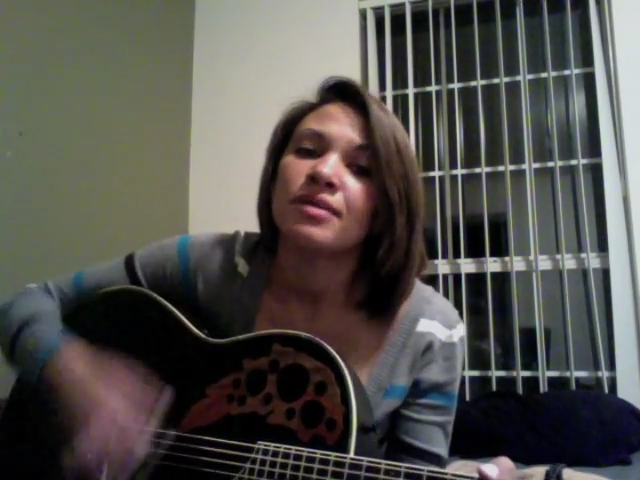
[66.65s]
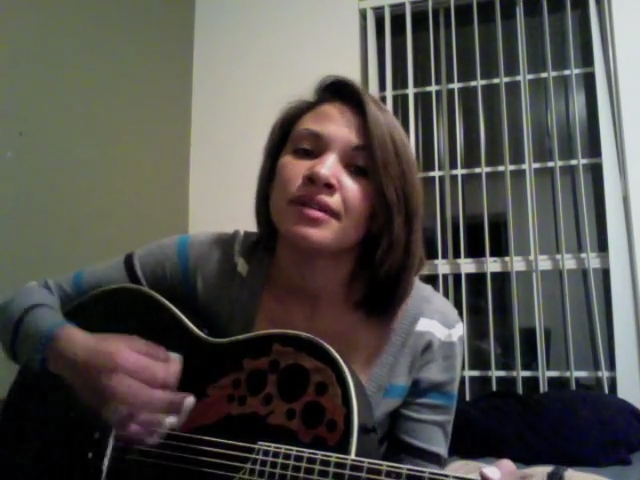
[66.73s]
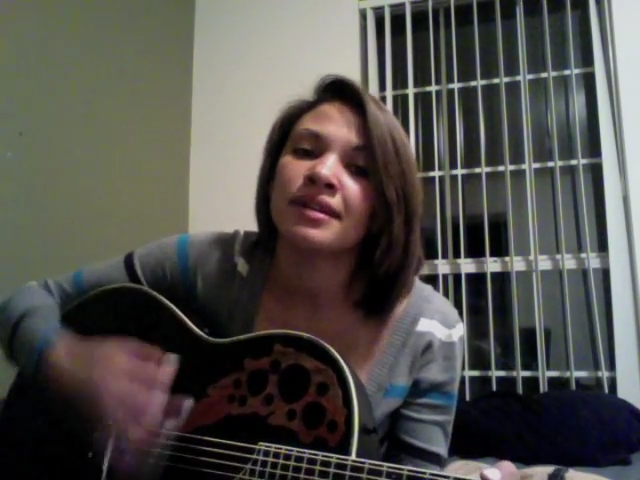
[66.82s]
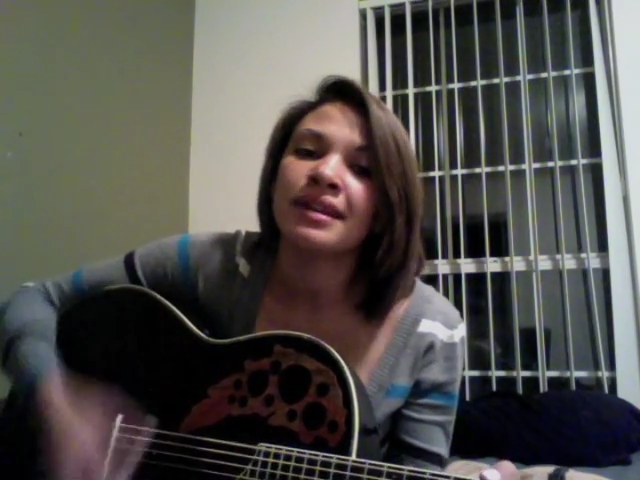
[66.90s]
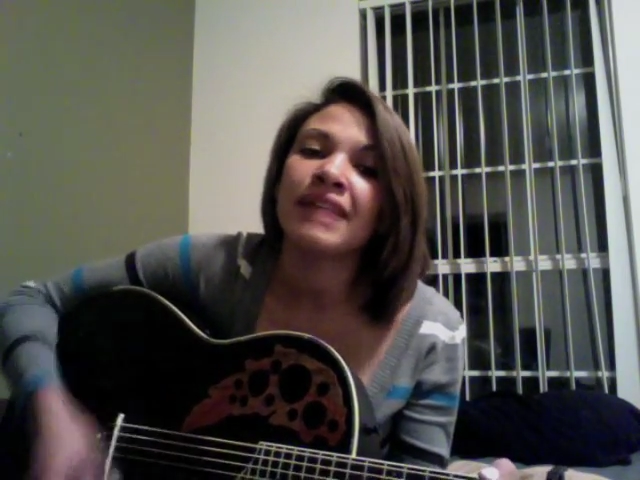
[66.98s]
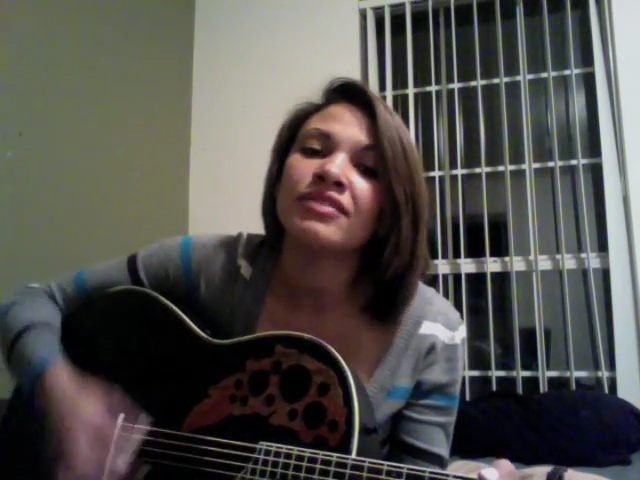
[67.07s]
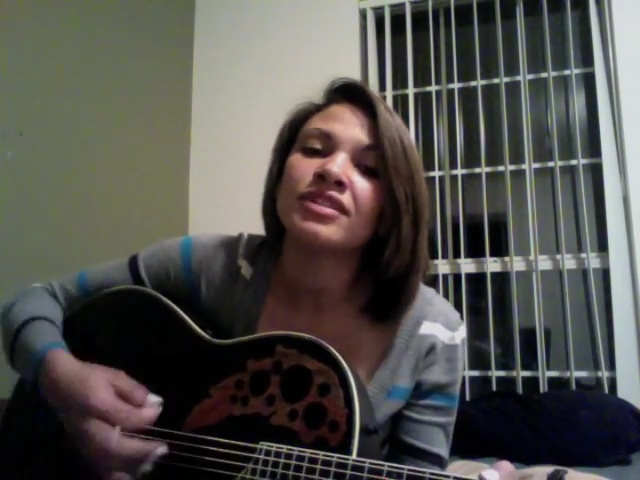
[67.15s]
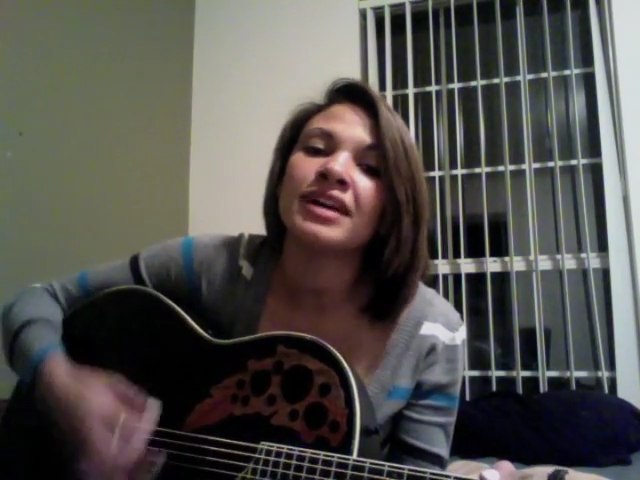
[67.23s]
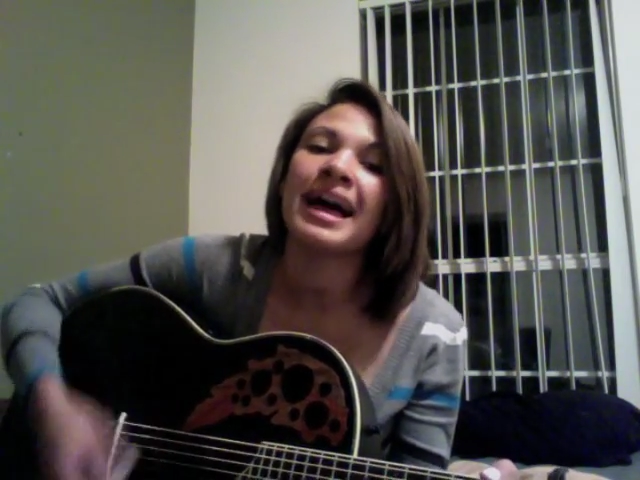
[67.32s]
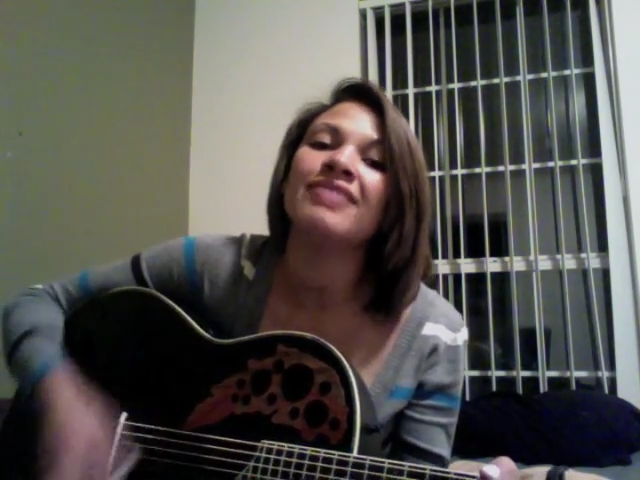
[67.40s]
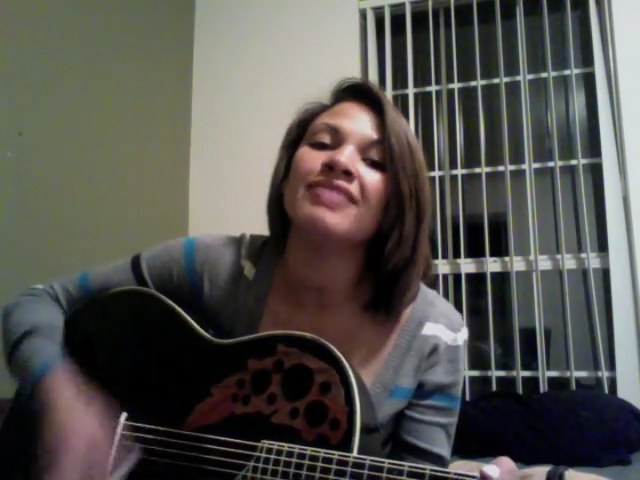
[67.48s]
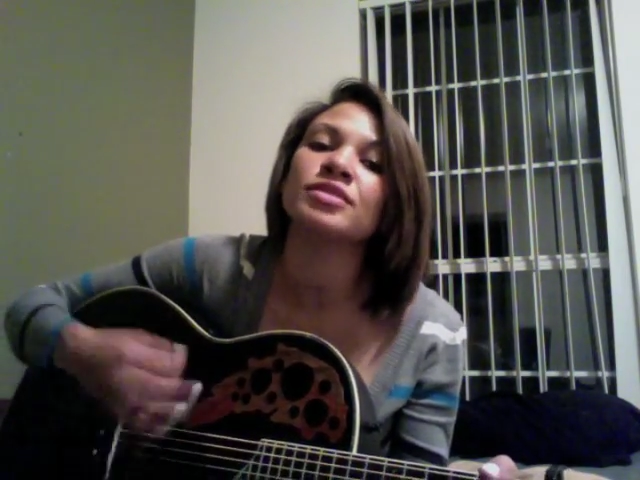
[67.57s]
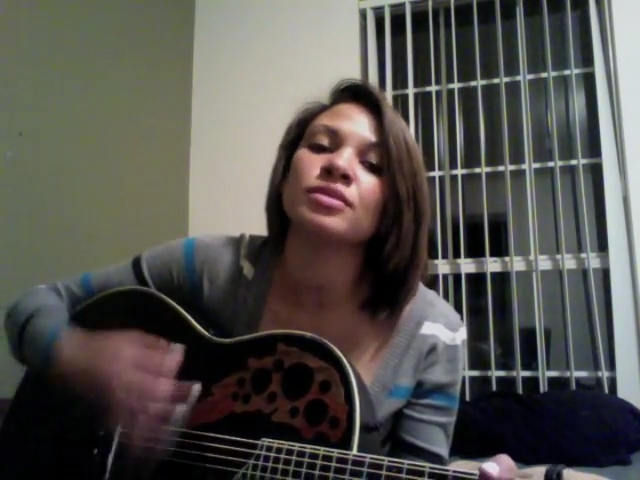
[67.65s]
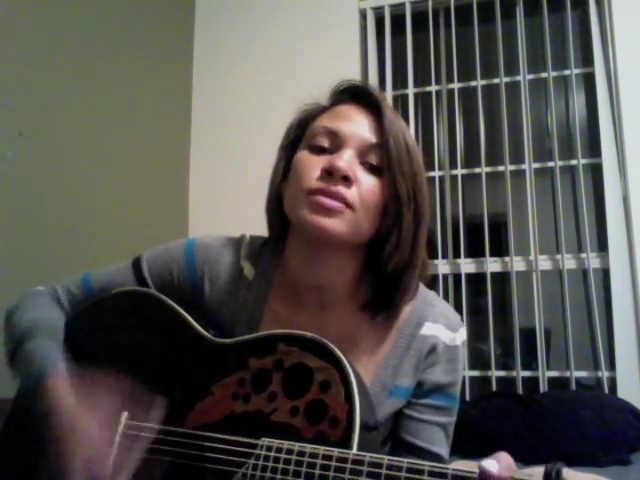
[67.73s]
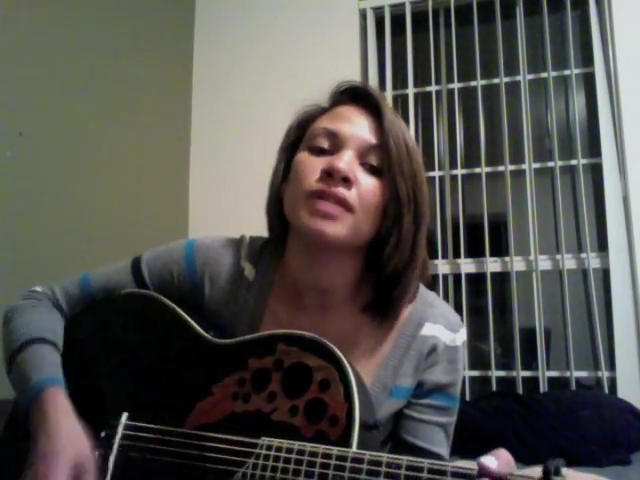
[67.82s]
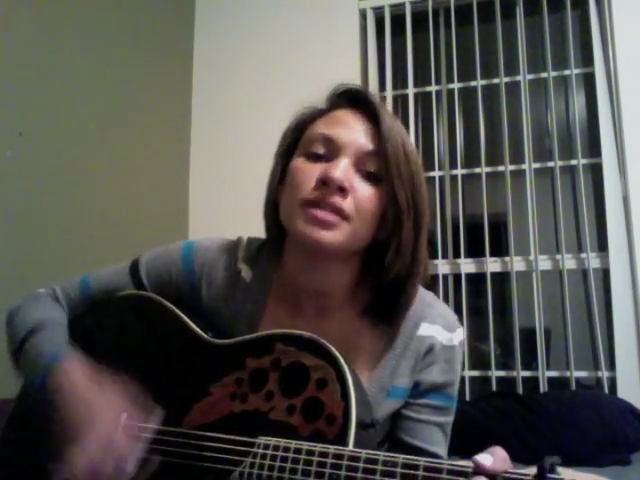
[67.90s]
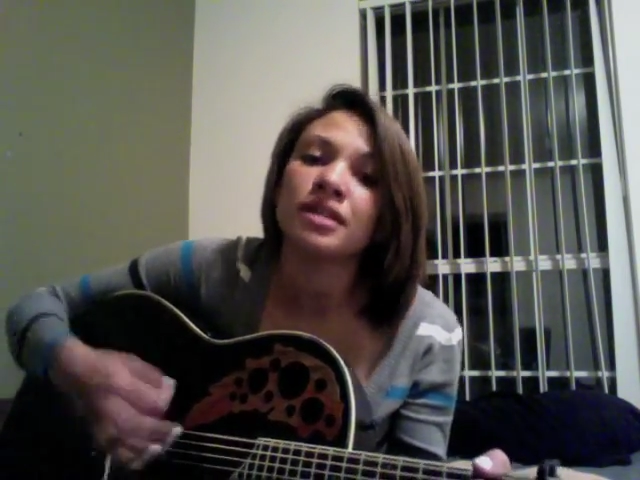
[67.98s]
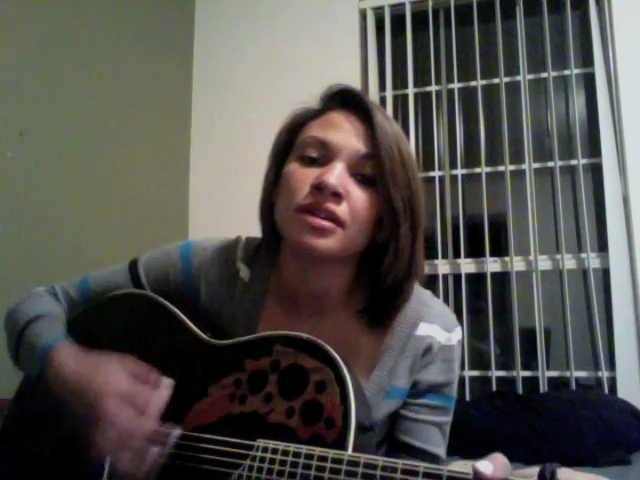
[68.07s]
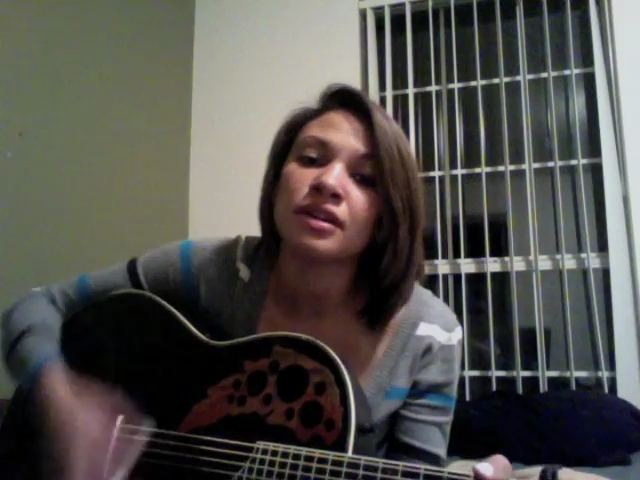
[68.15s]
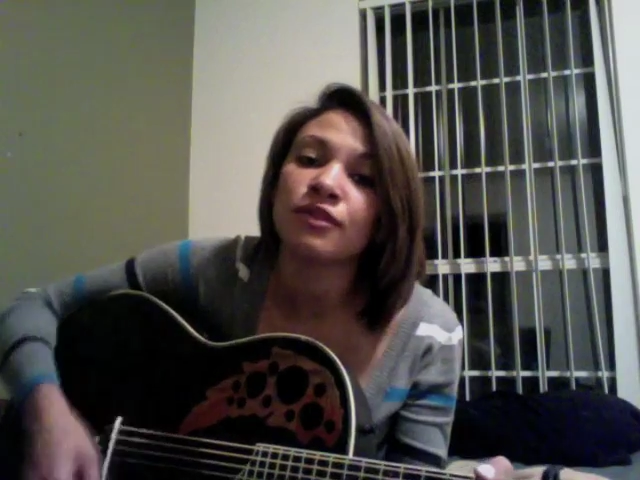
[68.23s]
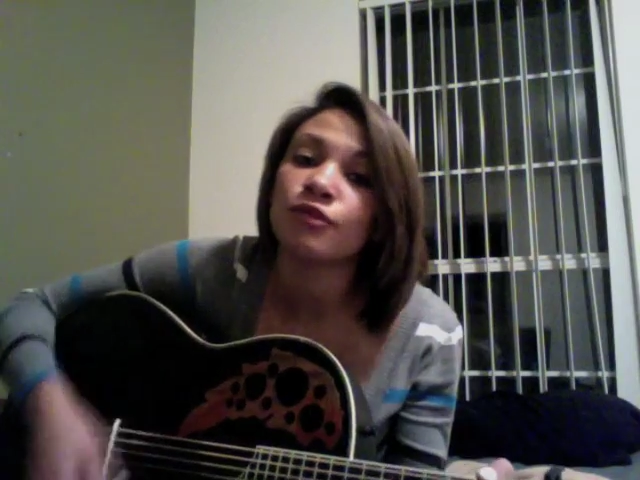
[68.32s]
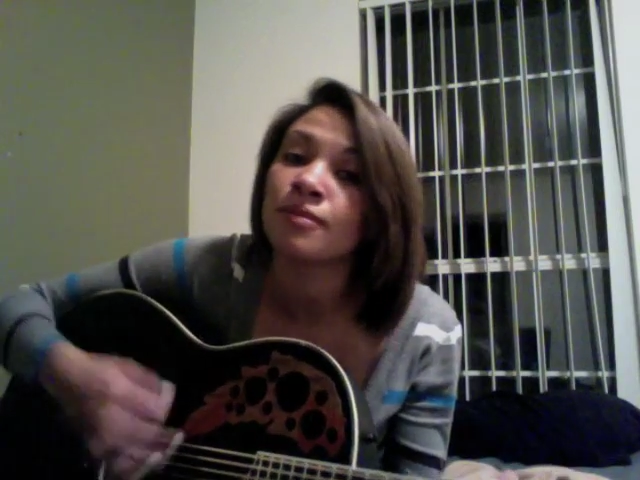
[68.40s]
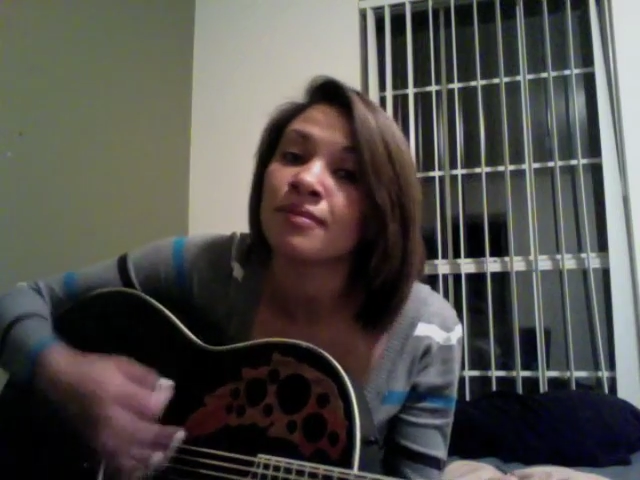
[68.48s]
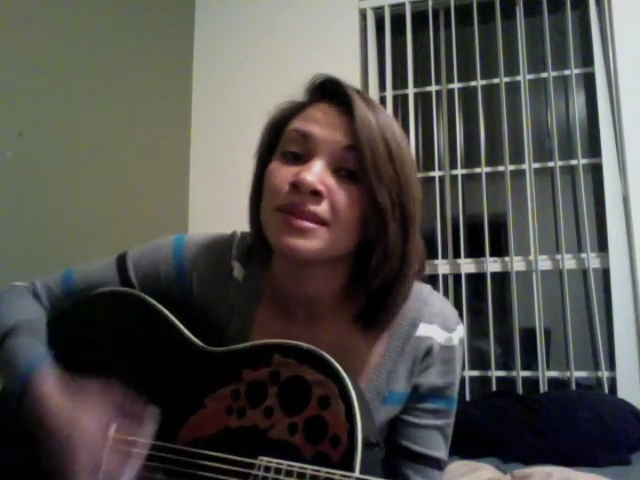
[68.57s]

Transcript: We'd never have to wonder if we